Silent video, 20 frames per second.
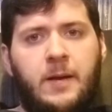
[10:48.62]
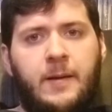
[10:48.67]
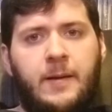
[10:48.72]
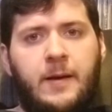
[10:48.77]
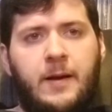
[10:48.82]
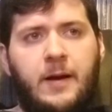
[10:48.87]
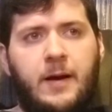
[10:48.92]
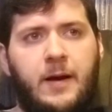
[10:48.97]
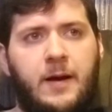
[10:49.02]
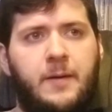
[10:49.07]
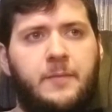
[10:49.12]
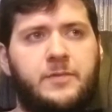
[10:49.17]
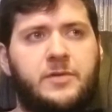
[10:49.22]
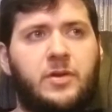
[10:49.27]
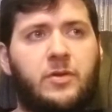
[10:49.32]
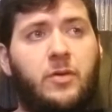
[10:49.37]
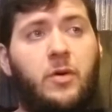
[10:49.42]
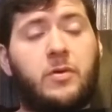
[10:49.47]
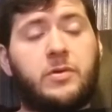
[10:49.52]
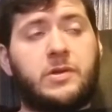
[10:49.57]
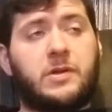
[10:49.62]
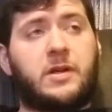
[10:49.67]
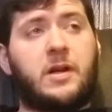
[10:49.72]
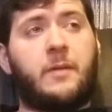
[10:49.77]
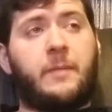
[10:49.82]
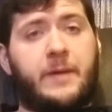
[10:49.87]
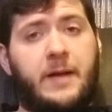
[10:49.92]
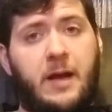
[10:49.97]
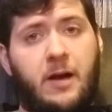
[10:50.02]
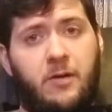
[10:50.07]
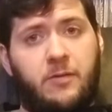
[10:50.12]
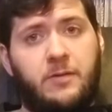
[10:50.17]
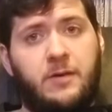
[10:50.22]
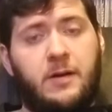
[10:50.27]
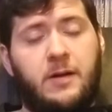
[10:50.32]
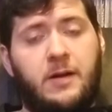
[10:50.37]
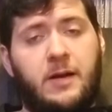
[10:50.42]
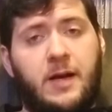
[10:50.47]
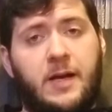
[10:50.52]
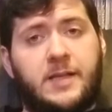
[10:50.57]
So those are coming out.
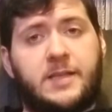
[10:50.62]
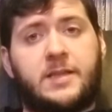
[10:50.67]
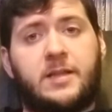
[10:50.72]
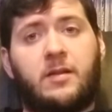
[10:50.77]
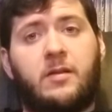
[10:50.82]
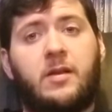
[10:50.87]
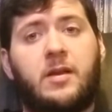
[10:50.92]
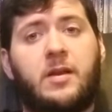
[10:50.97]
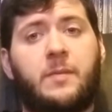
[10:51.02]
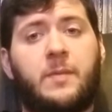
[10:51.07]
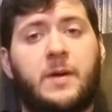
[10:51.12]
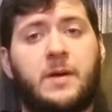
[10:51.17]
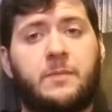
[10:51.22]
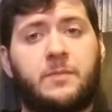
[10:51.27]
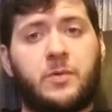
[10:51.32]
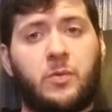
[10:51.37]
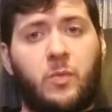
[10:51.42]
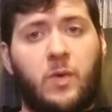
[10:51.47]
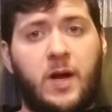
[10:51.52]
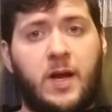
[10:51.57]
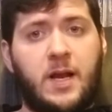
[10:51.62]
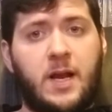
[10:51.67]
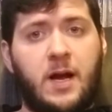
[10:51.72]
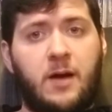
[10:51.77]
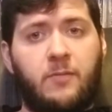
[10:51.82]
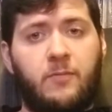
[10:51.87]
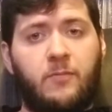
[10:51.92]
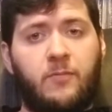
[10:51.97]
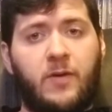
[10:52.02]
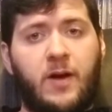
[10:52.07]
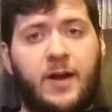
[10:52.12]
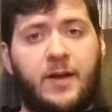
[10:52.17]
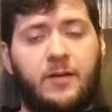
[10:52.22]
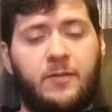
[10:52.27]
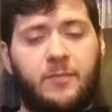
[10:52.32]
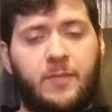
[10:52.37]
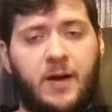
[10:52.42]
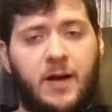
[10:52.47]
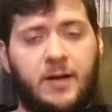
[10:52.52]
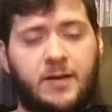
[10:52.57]
I still need to pick up the White Album
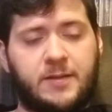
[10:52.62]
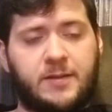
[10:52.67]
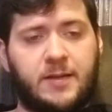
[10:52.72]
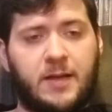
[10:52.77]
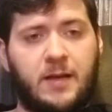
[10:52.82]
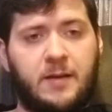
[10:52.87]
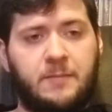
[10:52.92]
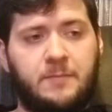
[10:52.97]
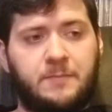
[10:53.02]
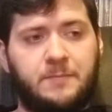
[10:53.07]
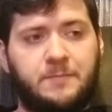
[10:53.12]
vinyl box set.